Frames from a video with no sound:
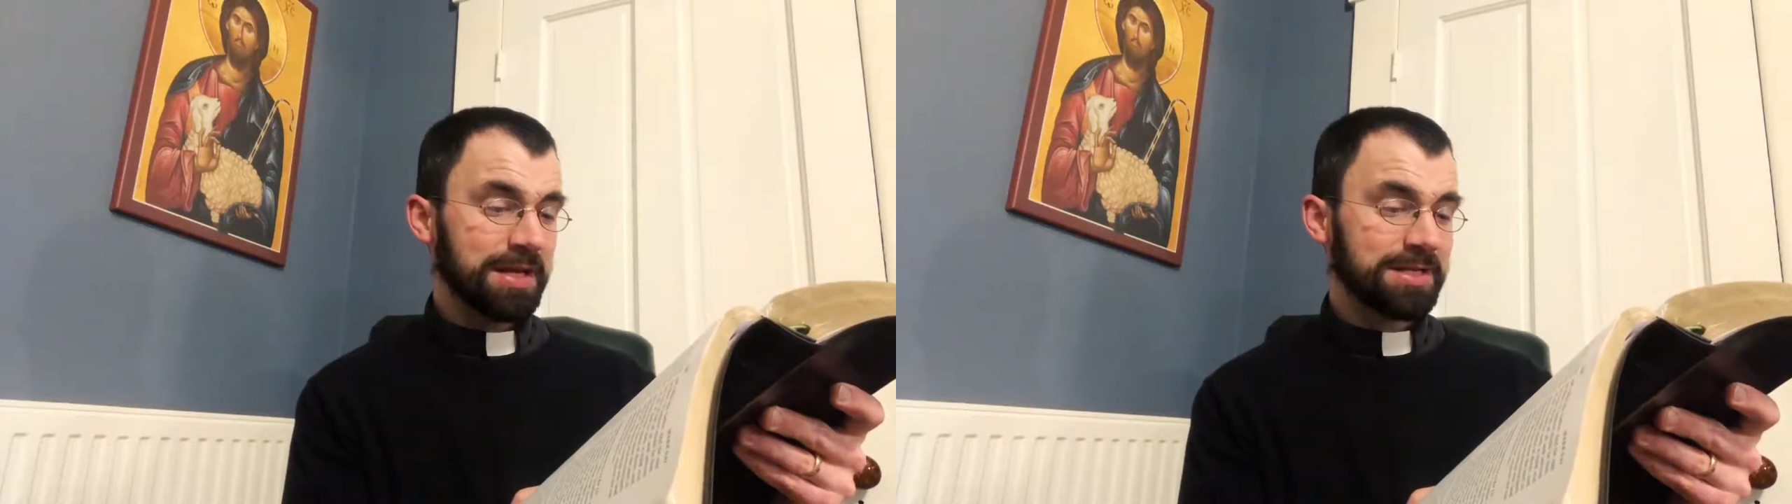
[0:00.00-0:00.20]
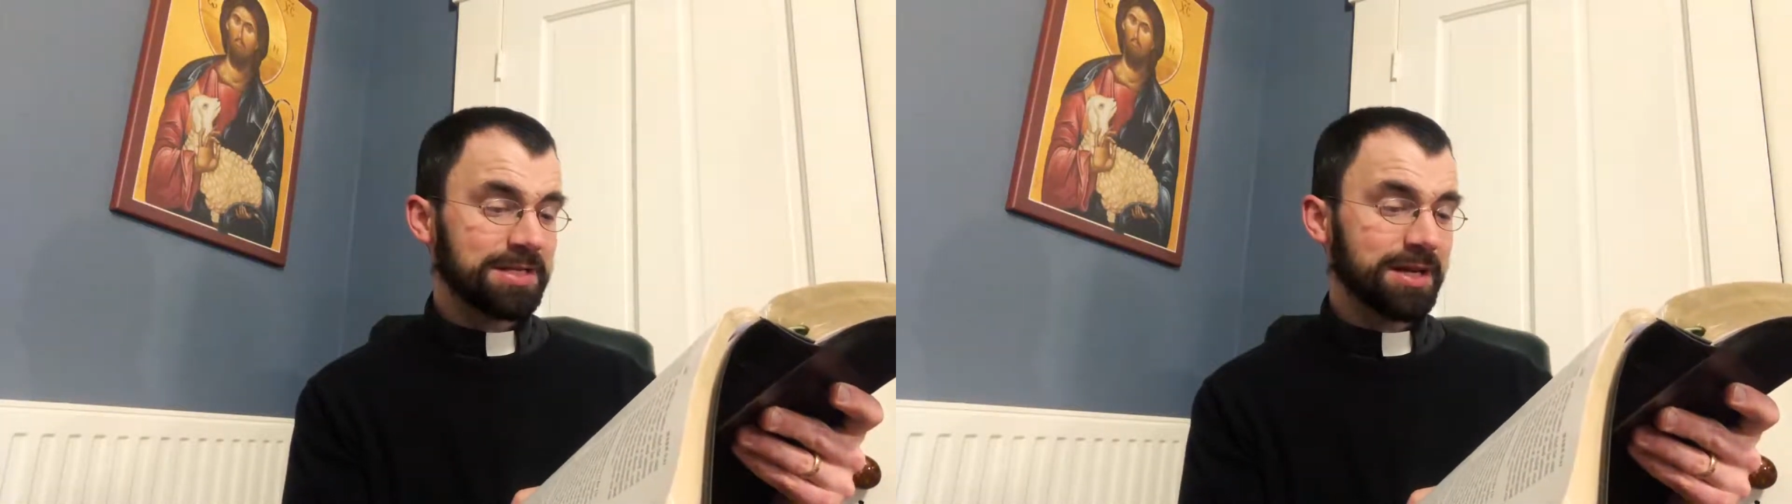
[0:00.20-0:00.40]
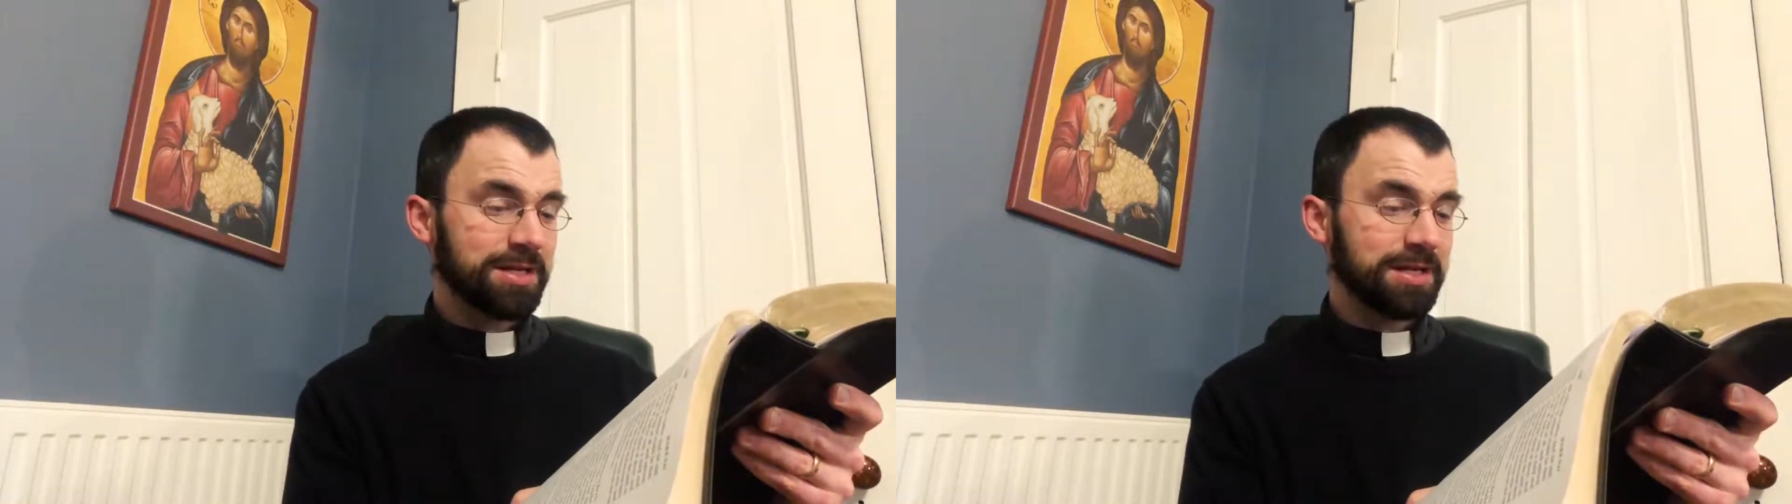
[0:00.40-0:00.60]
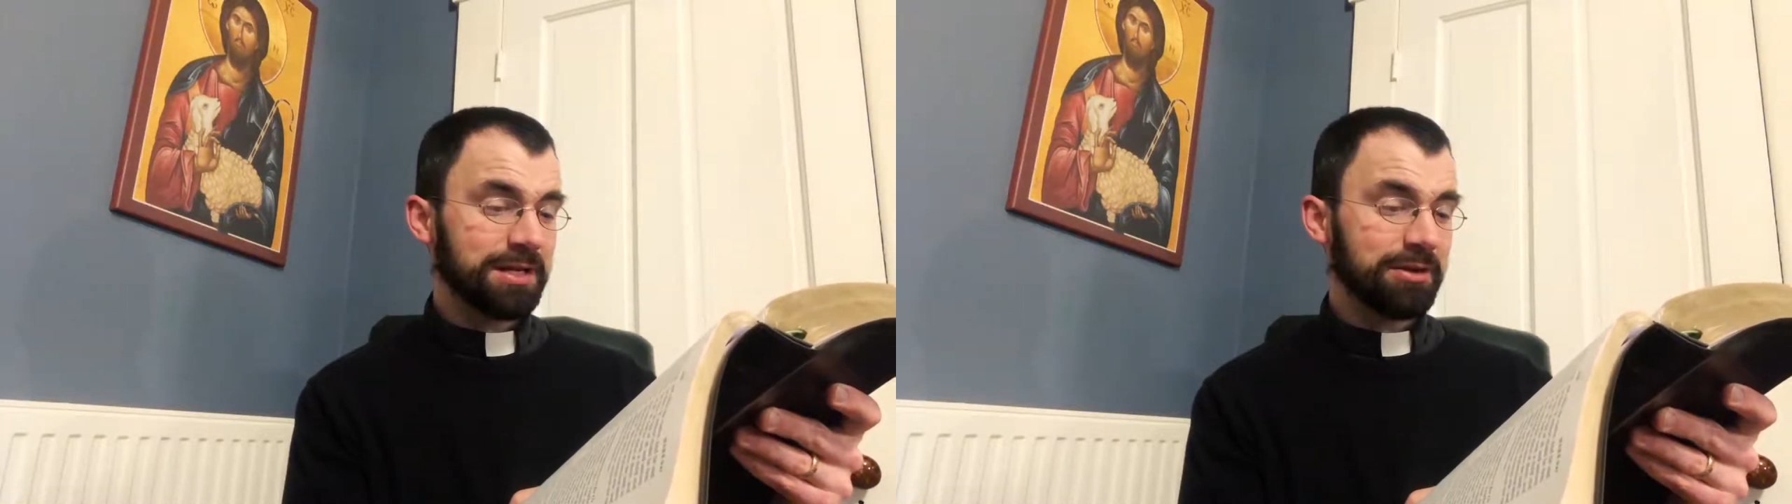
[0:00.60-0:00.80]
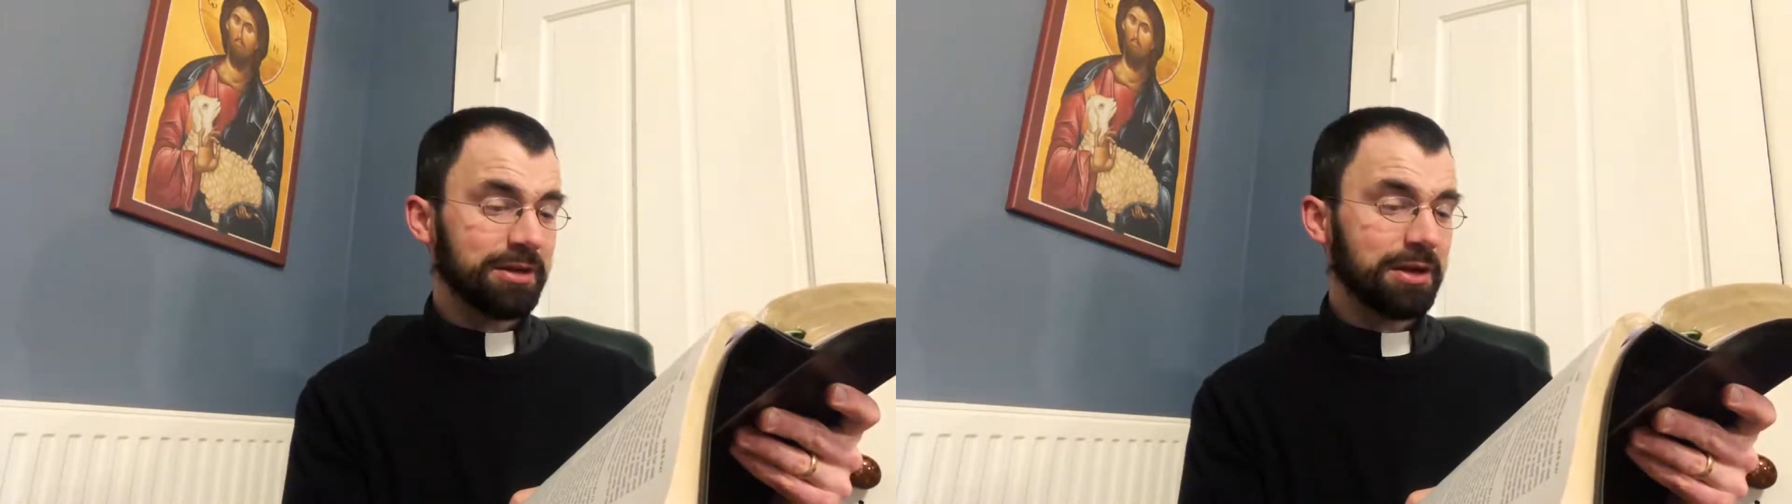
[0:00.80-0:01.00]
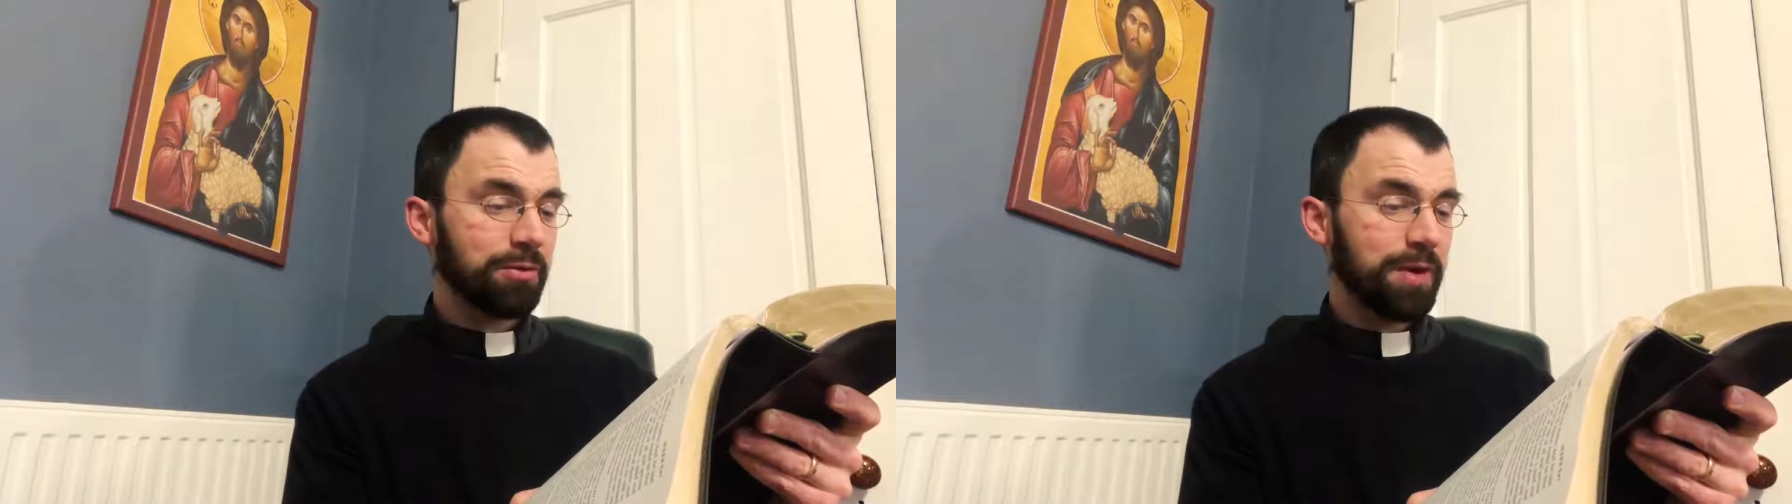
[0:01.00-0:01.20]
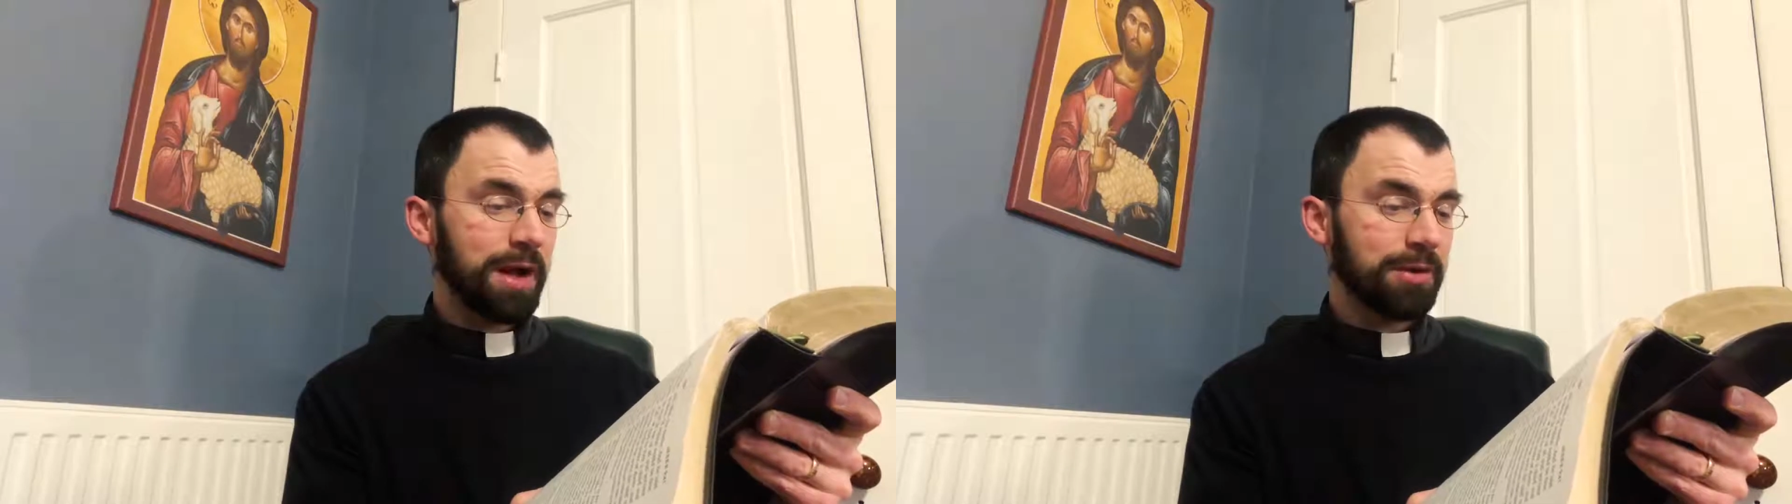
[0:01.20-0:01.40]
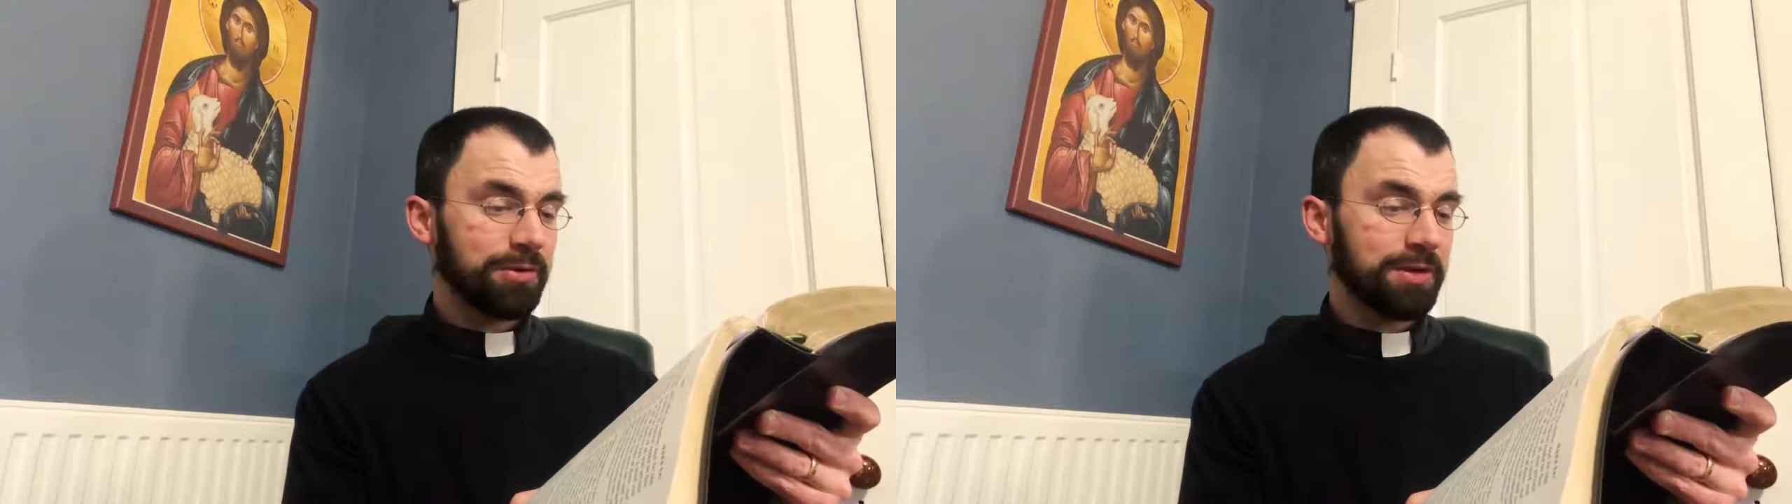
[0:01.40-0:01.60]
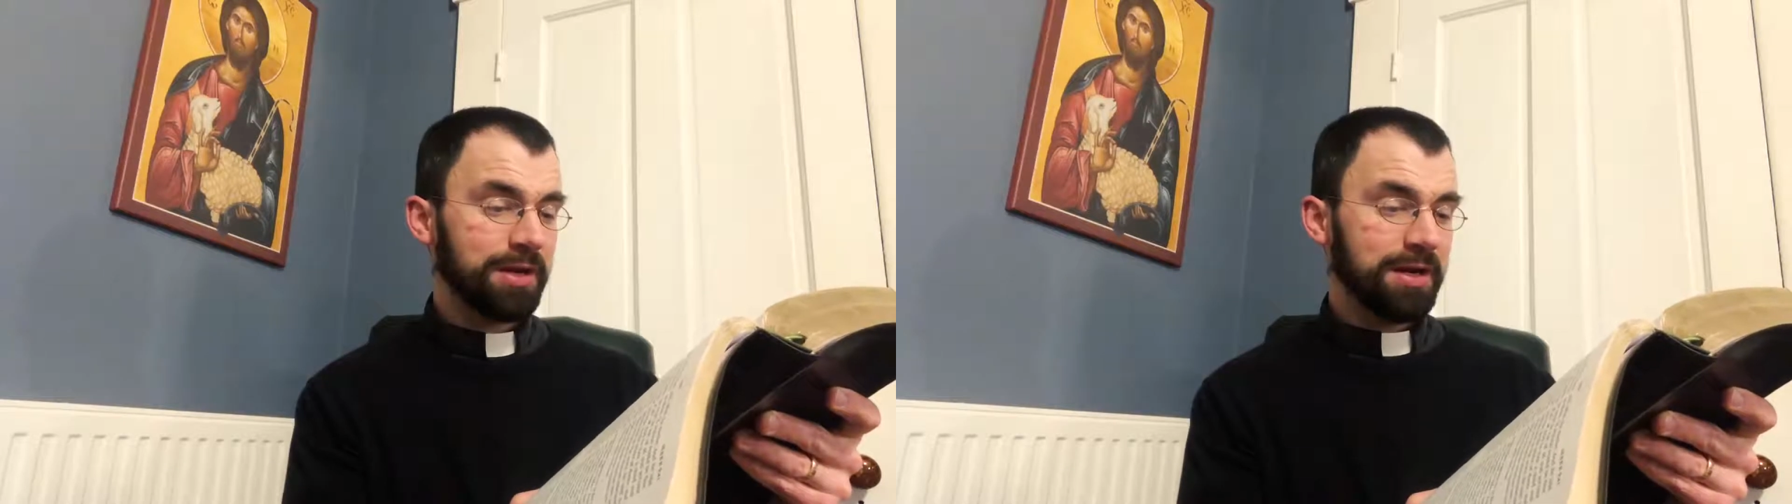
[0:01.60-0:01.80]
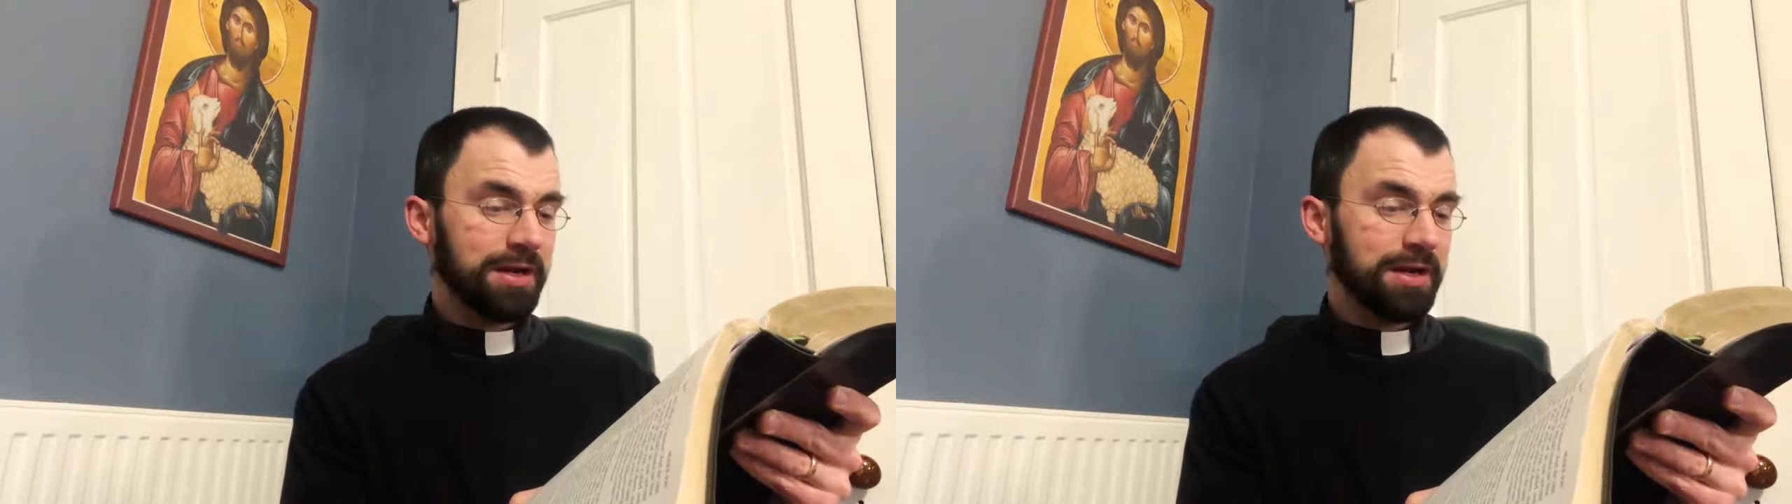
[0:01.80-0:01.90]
And suddenly looking around,